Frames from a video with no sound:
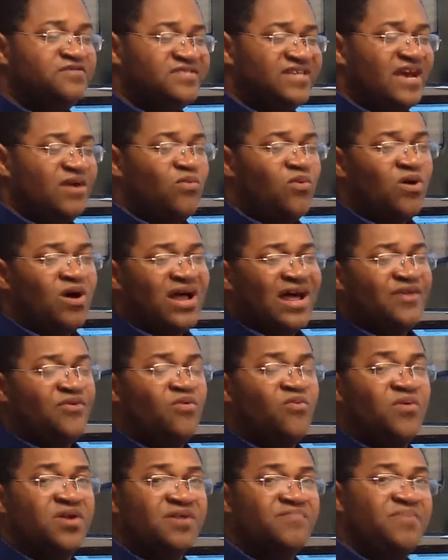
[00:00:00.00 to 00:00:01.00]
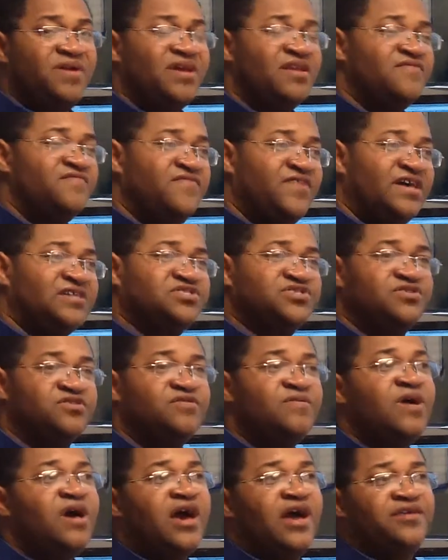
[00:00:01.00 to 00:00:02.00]
you say, well, I don't want to be an
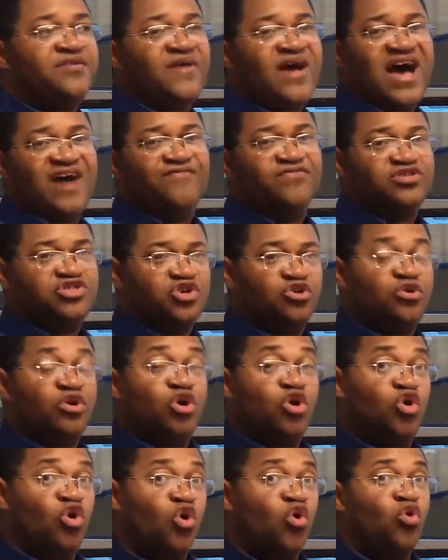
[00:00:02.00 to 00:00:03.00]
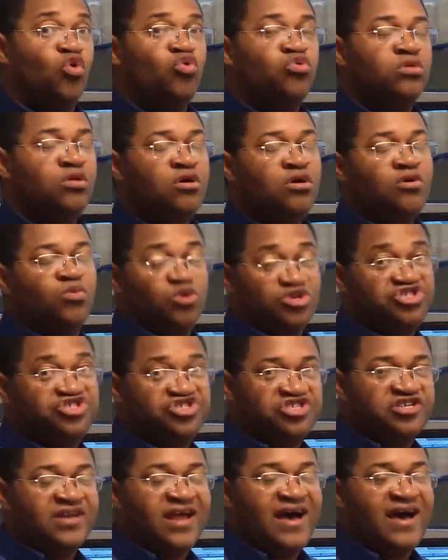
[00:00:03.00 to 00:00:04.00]
investor, and you have a certain goal,
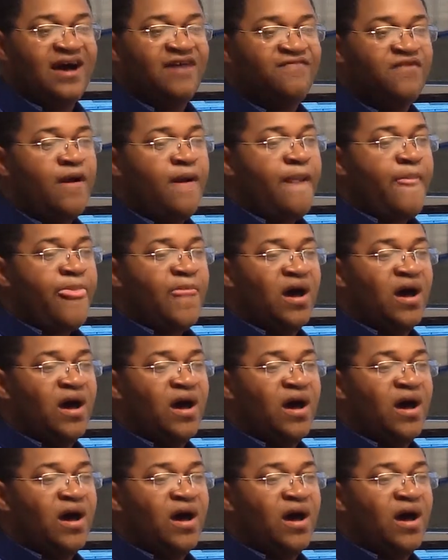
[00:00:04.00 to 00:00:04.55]
which you should have,